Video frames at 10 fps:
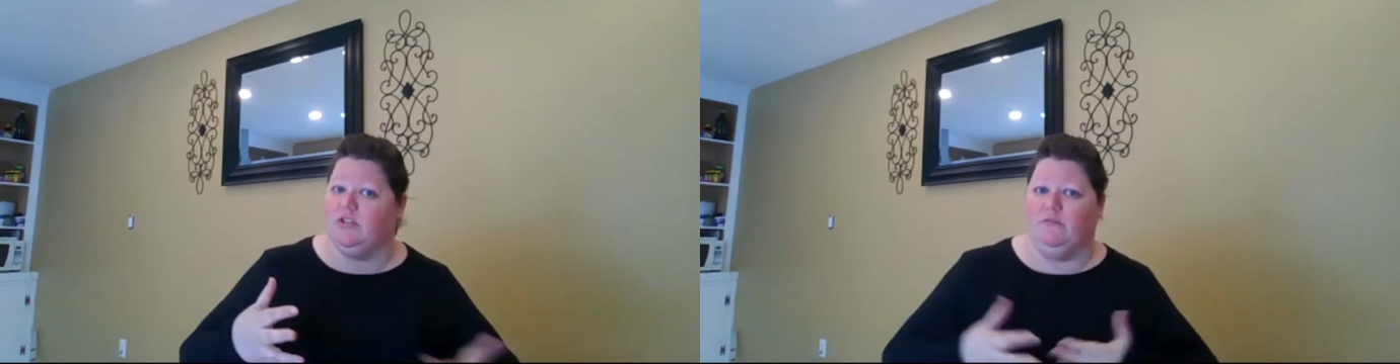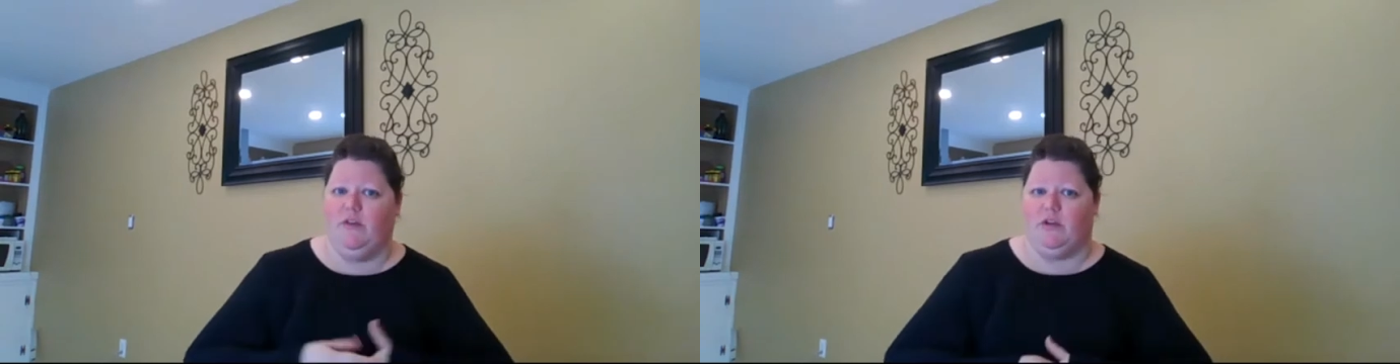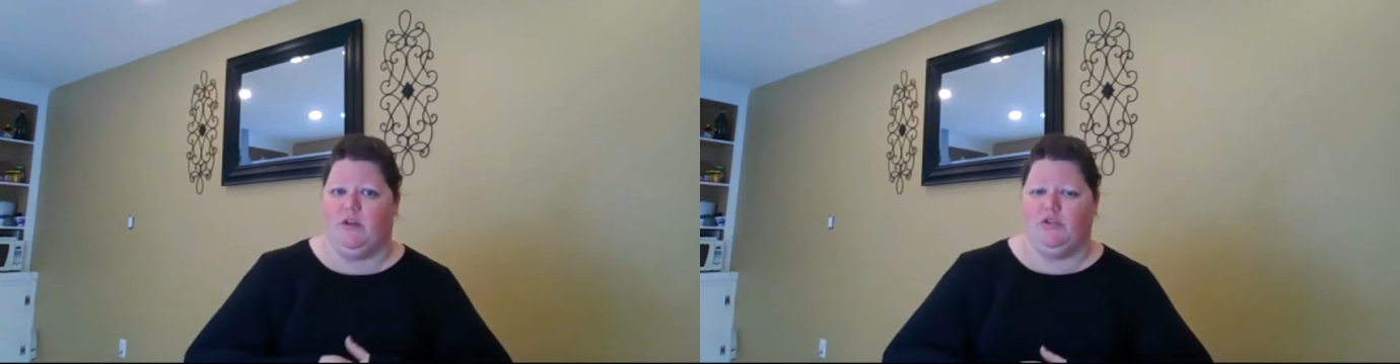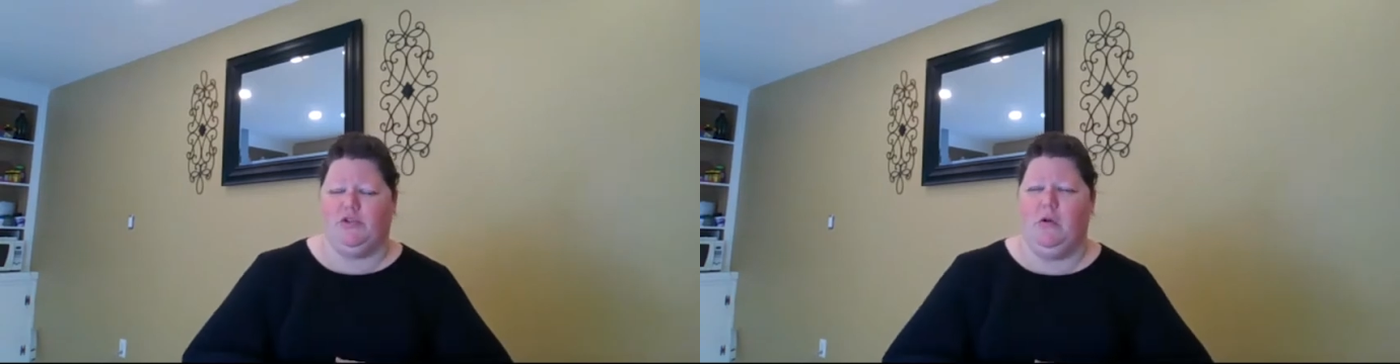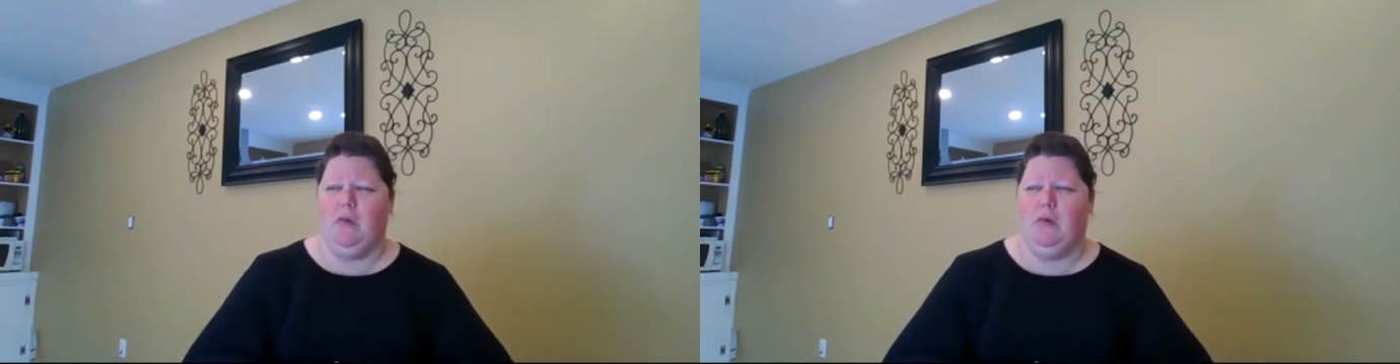catch some
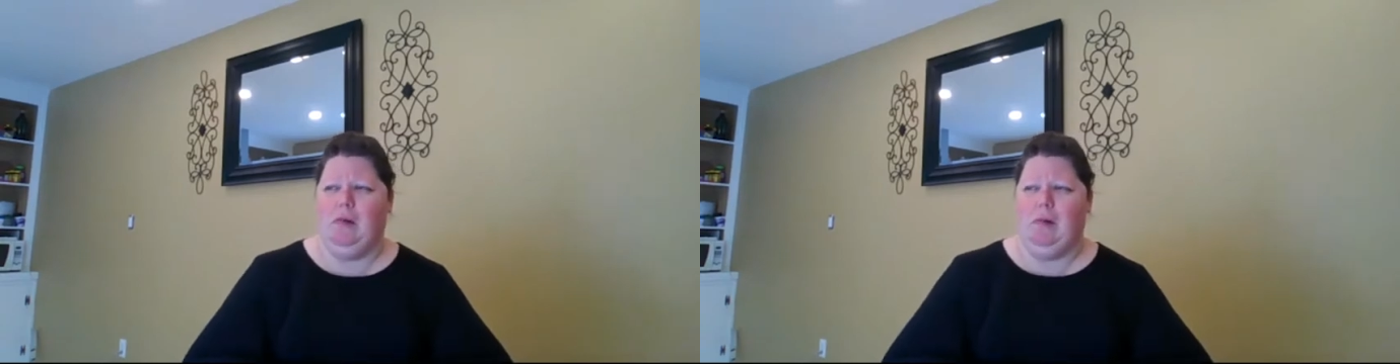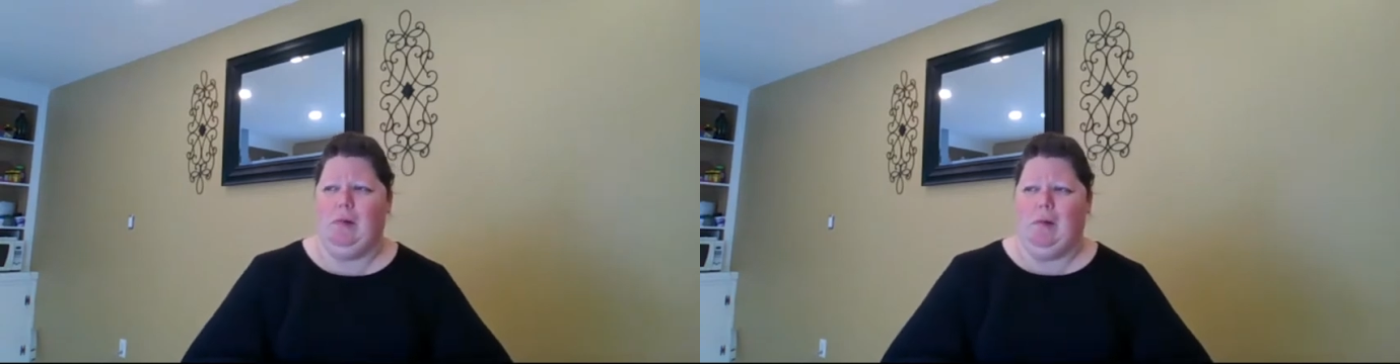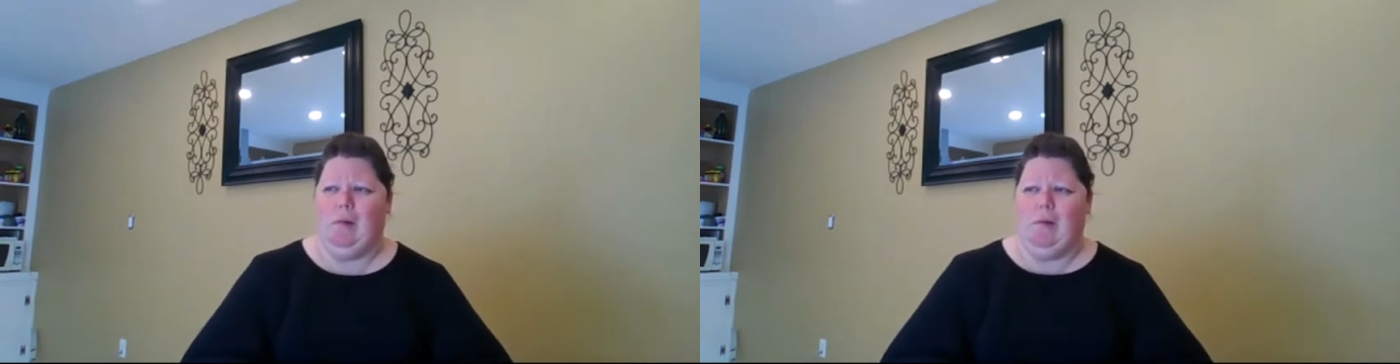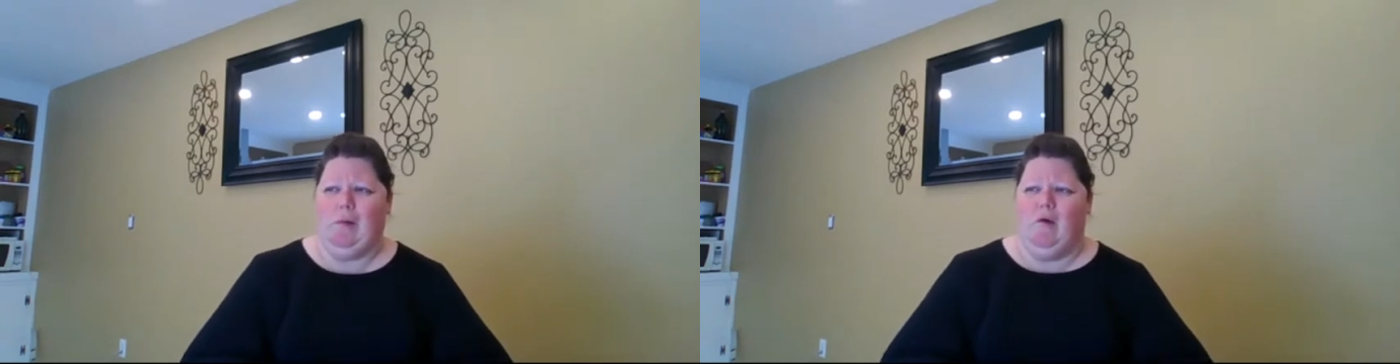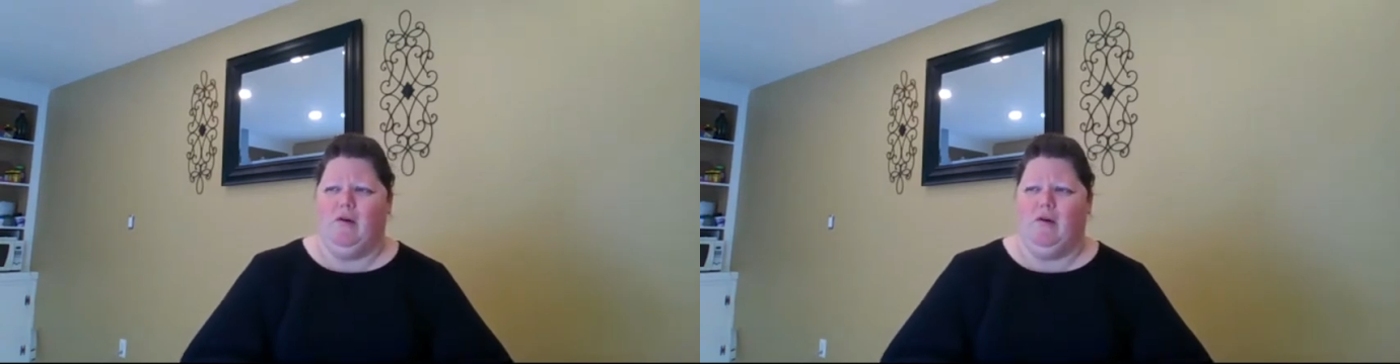fish.
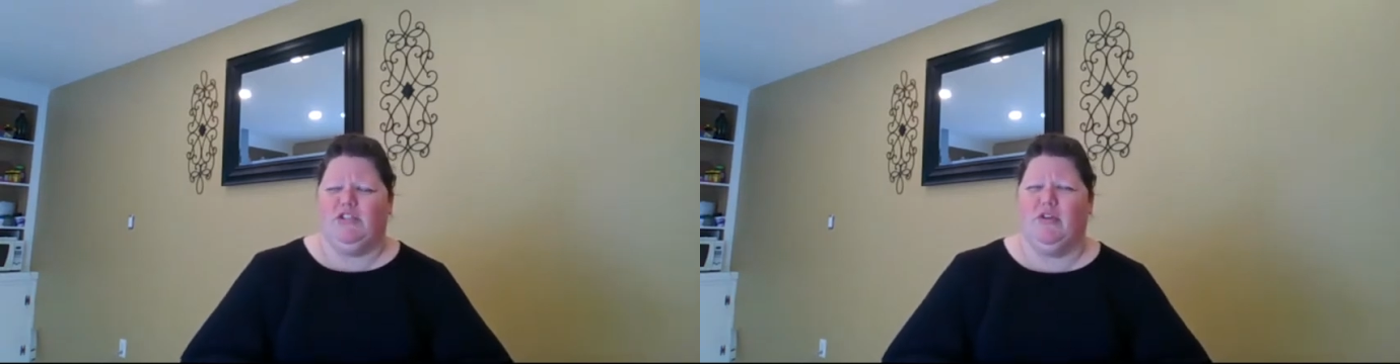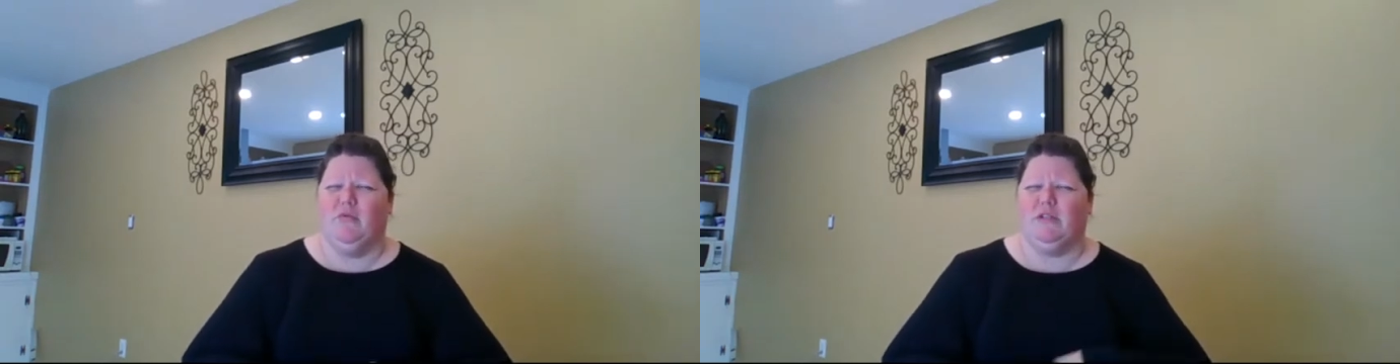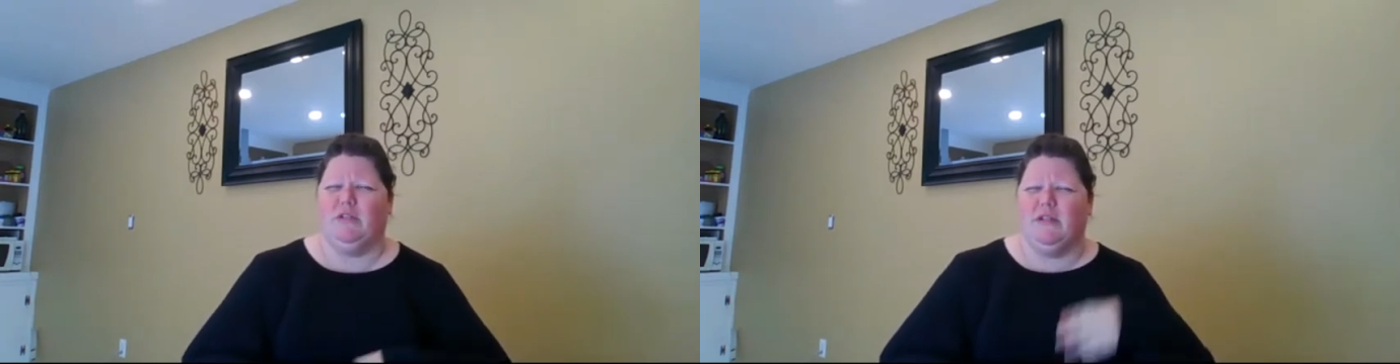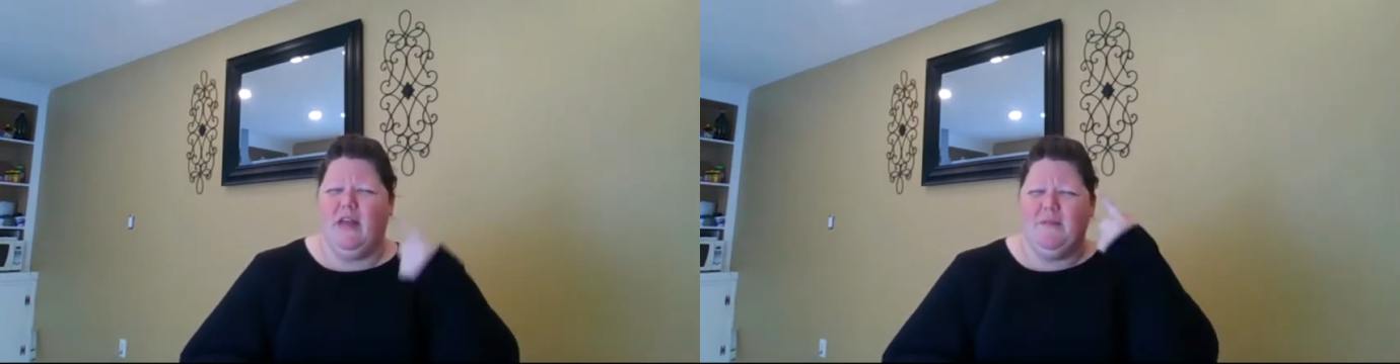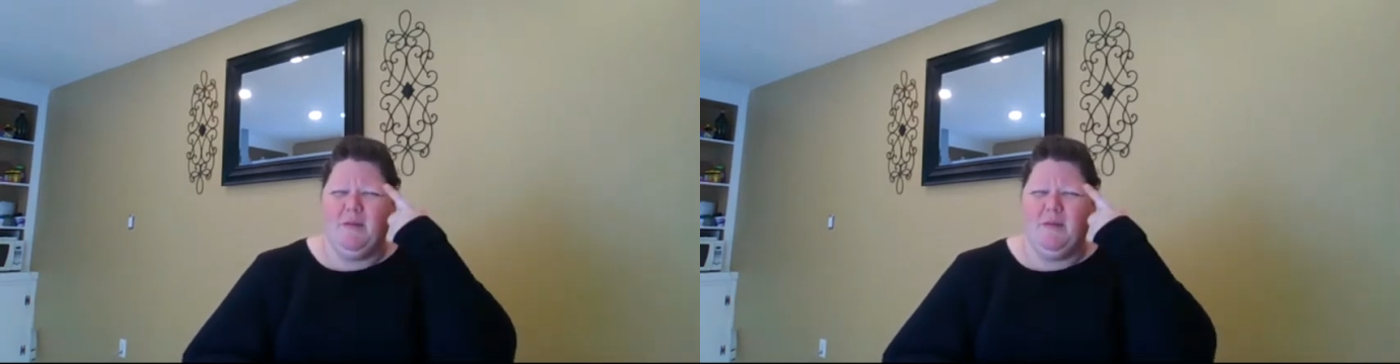So to them,